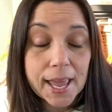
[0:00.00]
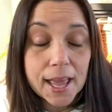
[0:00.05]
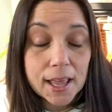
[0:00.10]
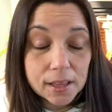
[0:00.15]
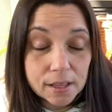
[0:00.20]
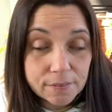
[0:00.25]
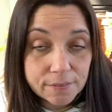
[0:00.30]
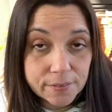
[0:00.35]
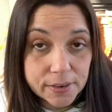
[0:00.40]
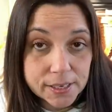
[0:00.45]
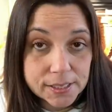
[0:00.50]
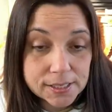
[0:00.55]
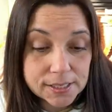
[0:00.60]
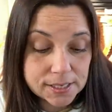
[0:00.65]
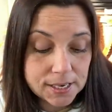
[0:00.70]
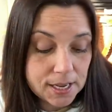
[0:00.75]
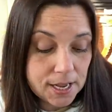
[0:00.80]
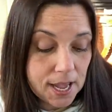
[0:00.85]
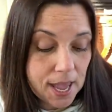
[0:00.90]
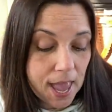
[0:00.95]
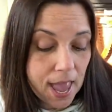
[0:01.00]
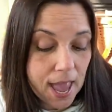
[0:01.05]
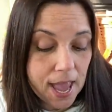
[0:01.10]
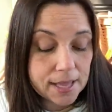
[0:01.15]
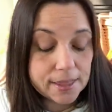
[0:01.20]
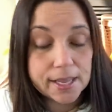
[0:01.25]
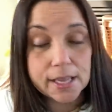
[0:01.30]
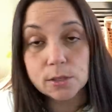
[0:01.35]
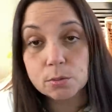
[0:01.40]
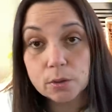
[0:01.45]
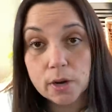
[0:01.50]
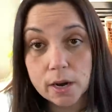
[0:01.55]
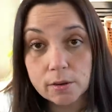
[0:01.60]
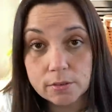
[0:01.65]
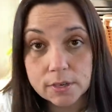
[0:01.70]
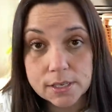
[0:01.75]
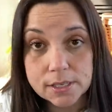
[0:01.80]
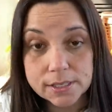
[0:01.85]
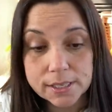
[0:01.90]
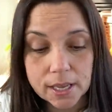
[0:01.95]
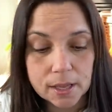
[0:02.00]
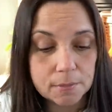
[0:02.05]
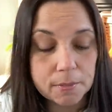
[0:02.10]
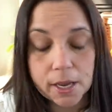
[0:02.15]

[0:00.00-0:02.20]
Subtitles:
Elephant, and that's where I resell.